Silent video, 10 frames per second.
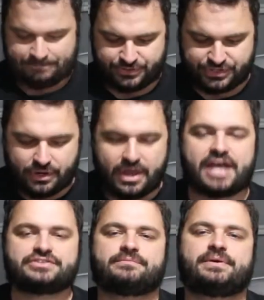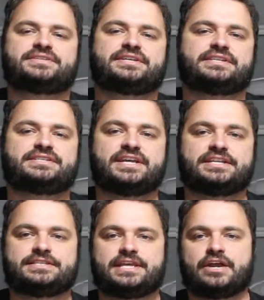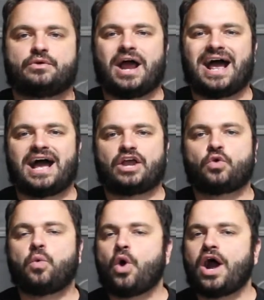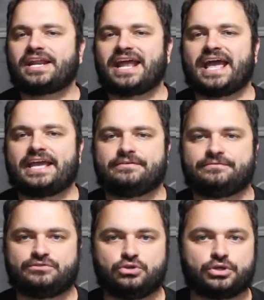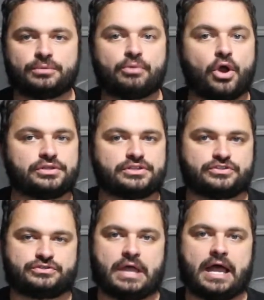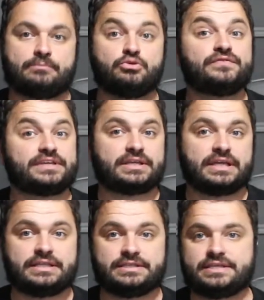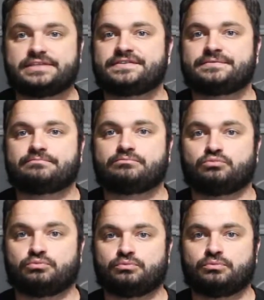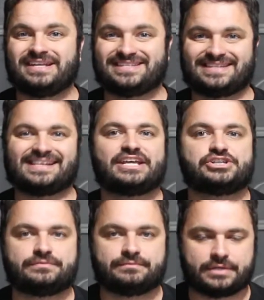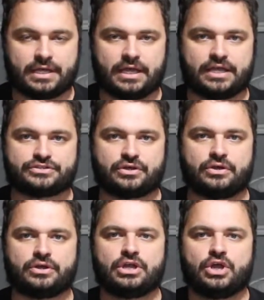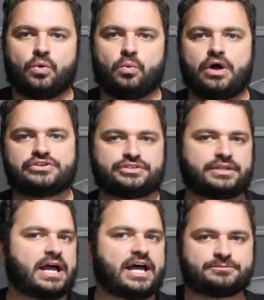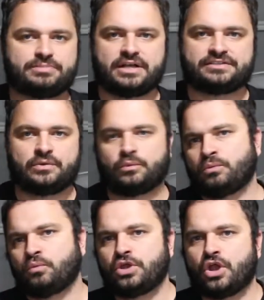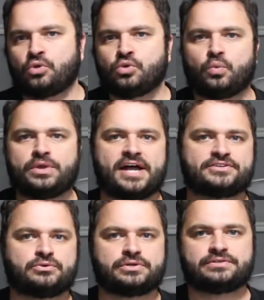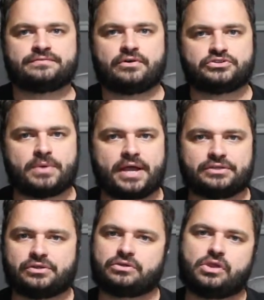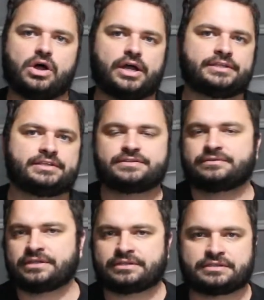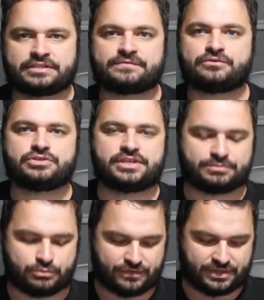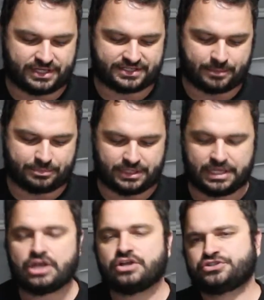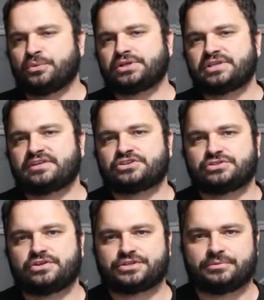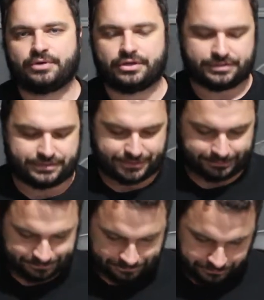So as I basically said, there are quite a few components moving in this installation. So whilst cars plugged in, we are talking to Volkswagen online. There's a few moving things happening. So we're going to touch on those components.